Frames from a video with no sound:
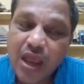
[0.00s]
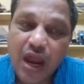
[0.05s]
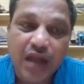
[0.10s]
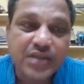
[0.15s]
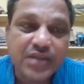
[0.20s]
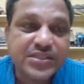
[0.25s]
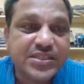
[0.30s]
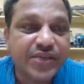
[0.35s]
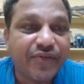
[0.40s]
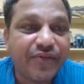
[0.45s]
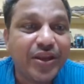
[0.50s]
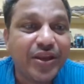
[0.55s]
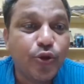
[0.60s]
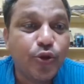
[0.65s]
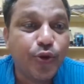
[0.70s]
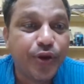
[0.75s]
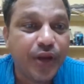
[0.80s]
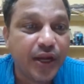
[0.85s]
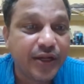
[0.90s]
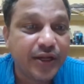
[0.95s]
and 7
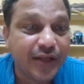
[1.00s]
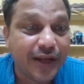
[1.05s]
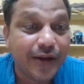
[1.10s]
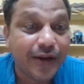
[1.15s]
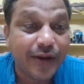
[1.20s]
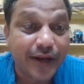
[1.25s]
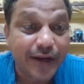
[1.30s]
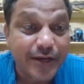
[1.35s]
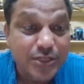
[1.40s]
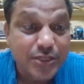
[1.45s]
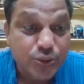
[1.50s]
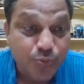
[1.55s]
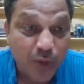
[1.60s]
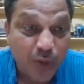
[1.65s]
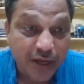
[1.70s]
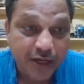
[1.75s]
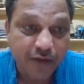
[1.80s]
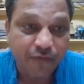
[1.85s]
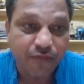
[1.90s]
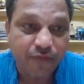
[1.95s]
union territories,
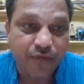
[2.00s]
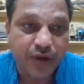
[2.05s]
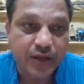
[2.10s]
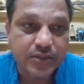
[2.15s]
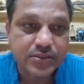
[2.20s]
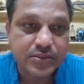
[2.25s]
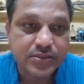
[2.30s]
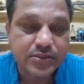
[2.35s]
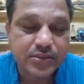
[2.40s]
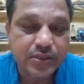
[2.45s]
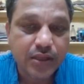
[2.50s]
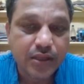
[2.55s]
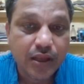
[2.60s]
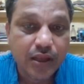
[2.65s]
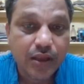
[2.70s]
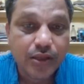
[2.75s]
my dear friends.